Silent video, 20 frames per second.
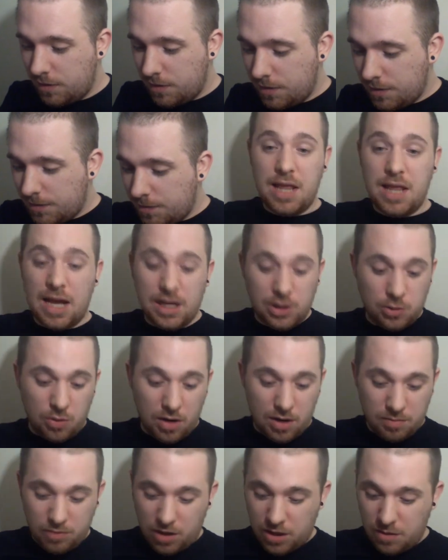That's
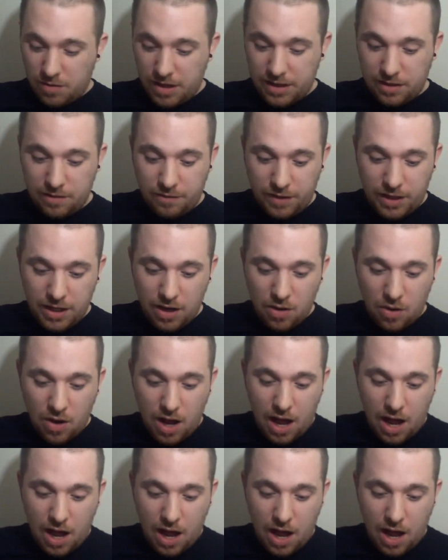where I'm going to end the video.